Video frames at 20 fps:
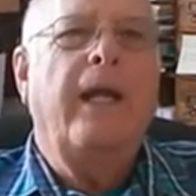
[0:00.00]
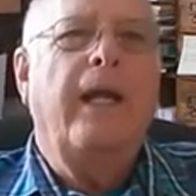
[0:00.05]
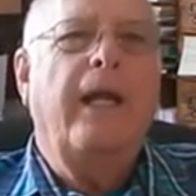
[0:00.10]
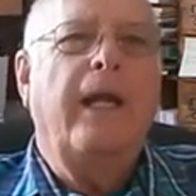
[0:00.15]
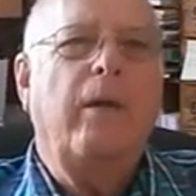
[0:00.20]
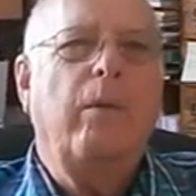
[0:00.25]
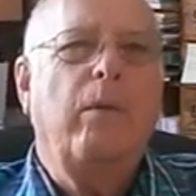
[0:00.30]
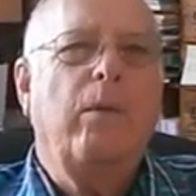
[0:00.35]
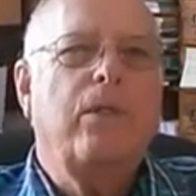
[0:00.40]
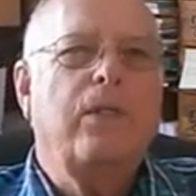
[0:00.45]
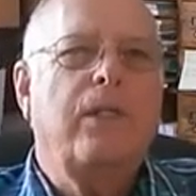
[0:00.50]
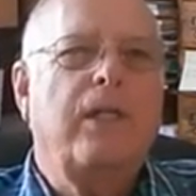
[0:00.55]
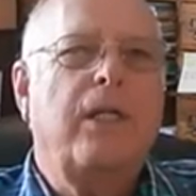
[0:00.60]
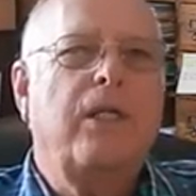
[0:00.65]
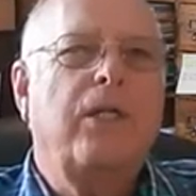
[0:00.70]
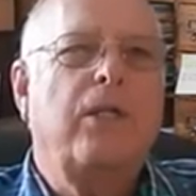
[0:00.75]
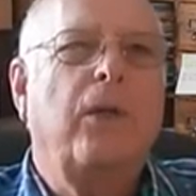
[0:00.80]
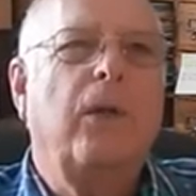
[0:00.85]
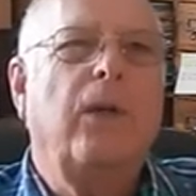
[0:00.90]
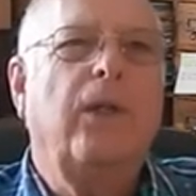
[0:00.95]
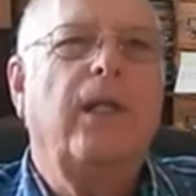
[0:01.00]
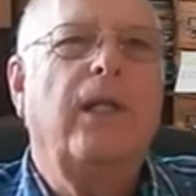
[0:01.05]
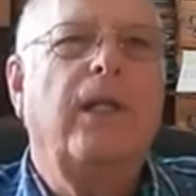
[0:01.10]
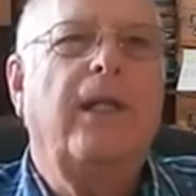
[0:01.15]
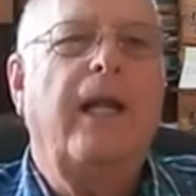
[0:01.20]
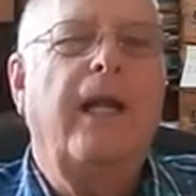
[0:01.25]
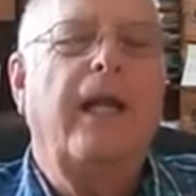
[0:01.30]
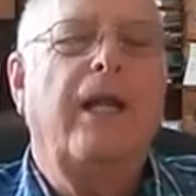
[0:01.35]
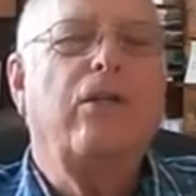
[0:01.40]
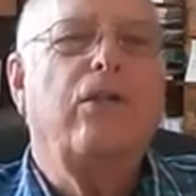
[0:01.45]
he will see to it that
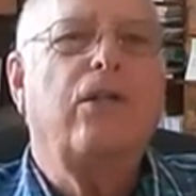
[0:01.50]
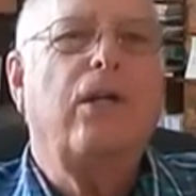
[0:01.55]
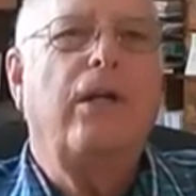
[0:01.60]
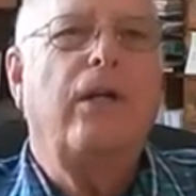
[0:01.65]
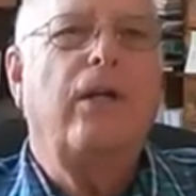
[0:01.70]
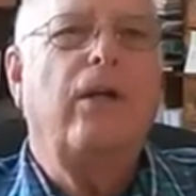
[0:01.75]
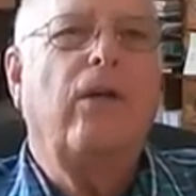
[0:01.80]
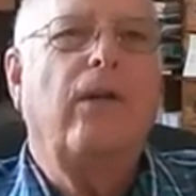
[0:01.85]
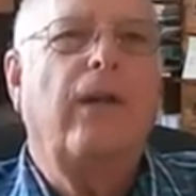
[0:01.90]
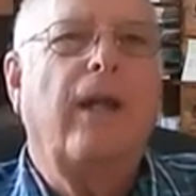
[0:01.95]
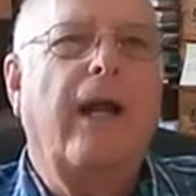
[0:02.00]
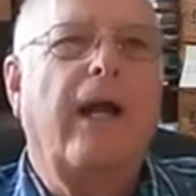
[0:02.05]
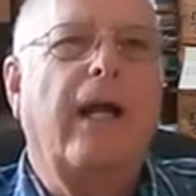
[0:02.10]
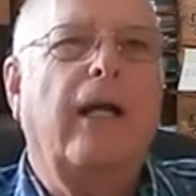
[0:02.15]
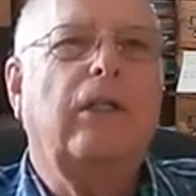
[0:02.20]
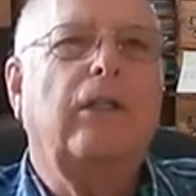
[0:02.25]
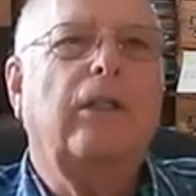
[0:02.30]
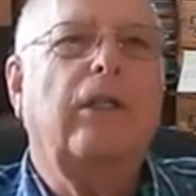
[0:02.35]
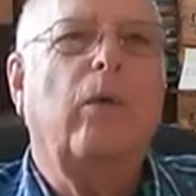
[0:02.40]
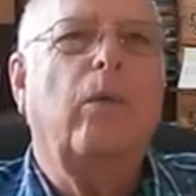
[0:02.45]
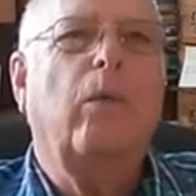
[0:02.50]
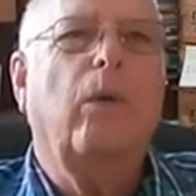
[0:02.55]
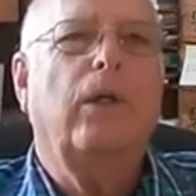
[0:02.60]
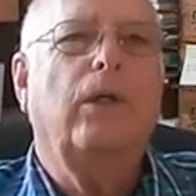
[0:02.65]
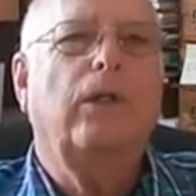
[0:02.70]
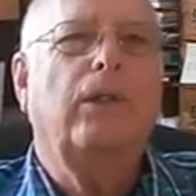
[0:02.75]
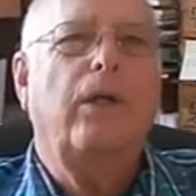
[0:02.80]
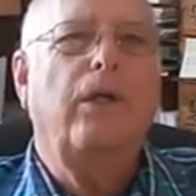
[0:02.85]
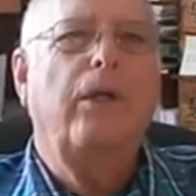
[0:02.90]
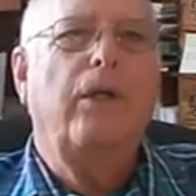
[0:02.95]
the engineer that actually
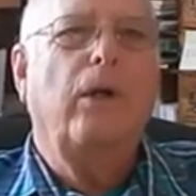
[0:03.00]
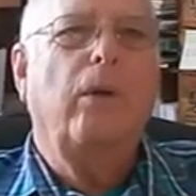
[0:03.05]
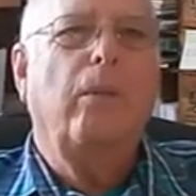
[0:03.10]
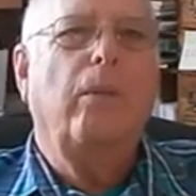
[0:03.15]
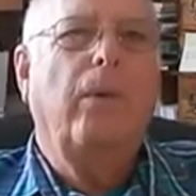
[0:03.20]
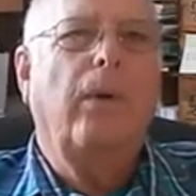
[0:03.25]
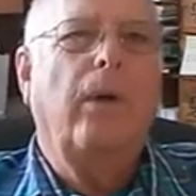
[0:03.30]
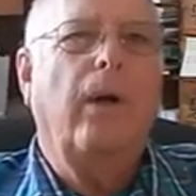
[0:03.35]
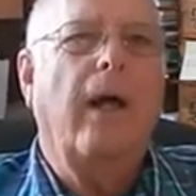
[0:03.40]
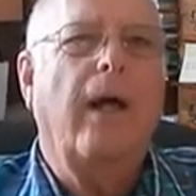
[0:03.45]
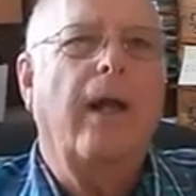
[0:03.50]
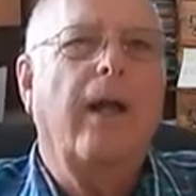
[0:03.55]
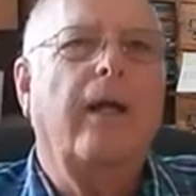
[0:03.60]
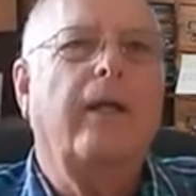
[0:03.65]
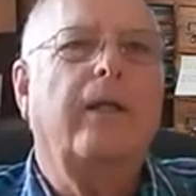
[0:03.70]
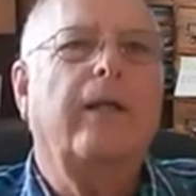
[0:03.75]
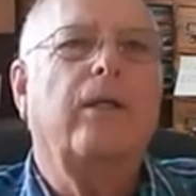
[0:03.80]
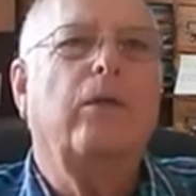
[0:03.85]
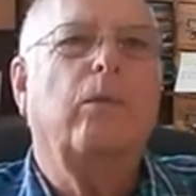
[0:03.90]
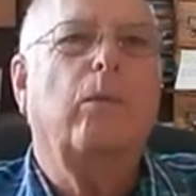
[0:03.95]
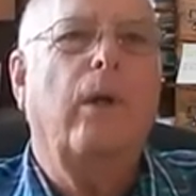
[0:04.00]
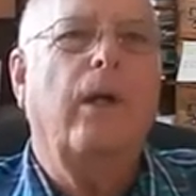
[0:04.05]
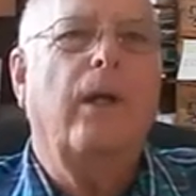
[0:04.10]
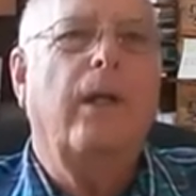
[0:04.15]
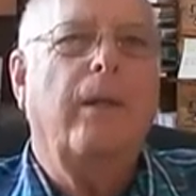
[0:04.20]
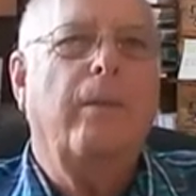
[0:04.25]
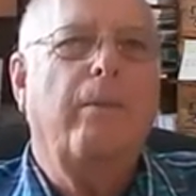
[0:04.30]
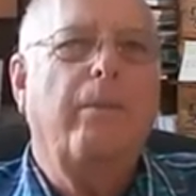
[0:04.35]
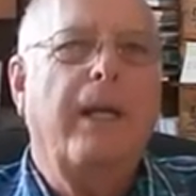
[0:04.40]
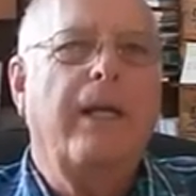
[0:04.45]
works on your product is one
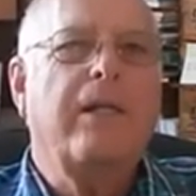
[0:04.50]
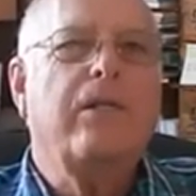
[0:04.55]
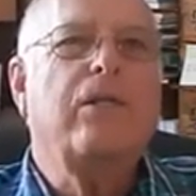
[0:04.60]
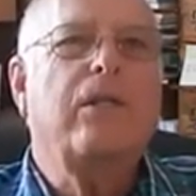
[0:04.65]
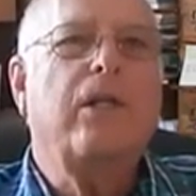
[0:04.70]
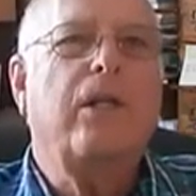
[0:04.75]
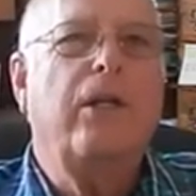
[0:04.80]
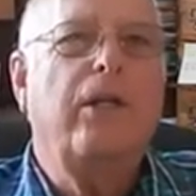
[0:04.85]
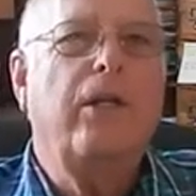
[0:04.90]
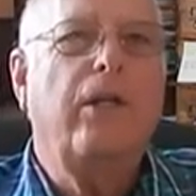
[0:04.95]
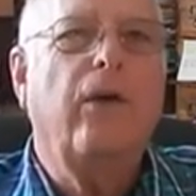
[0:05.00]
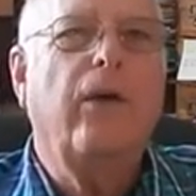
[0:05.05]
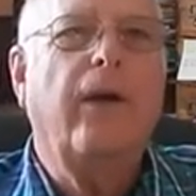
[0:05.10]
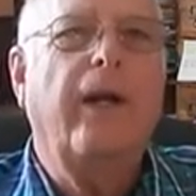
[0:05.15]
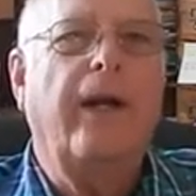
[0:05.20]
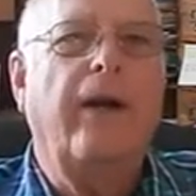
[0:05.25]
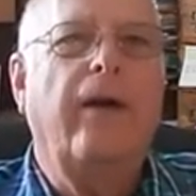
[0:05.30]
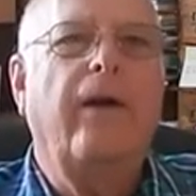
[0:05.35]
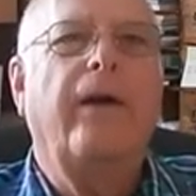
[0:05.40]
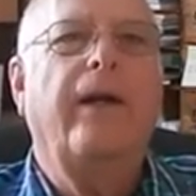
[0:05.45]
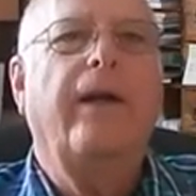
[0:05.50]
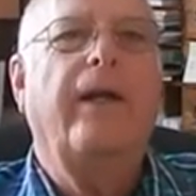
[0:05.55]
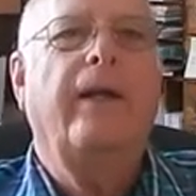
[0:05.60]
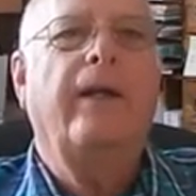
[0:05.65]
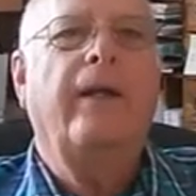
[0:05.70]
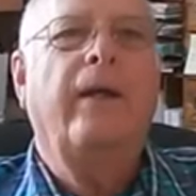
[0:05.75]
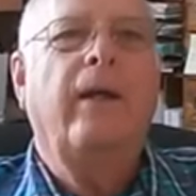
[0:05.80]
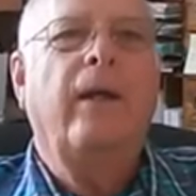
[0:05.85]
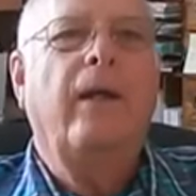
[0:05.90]
of the best in your area.